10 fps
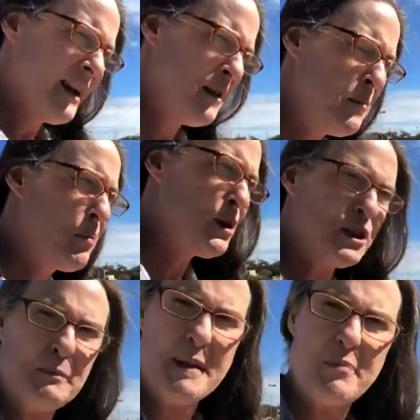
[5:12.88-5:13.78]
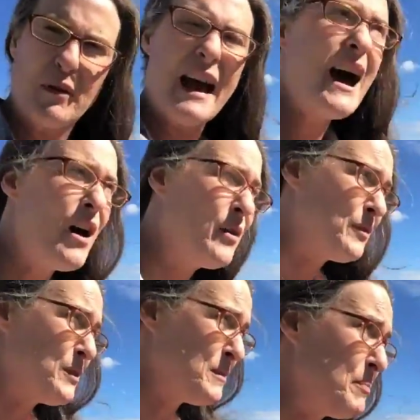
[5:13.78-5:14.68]
and it pushes people
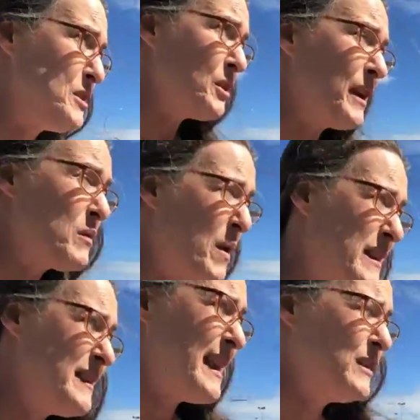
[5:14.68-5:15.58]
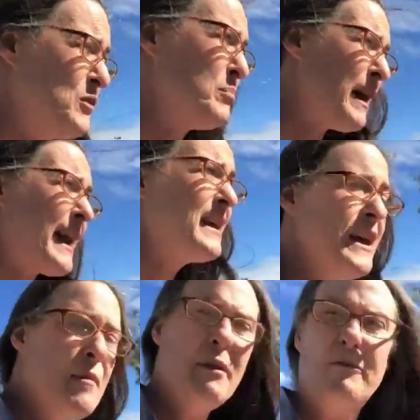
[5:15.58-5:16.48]
out. There's a bajillion ways that they do blight.
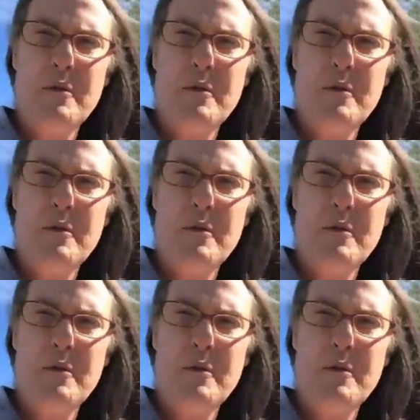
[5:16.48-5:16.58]
But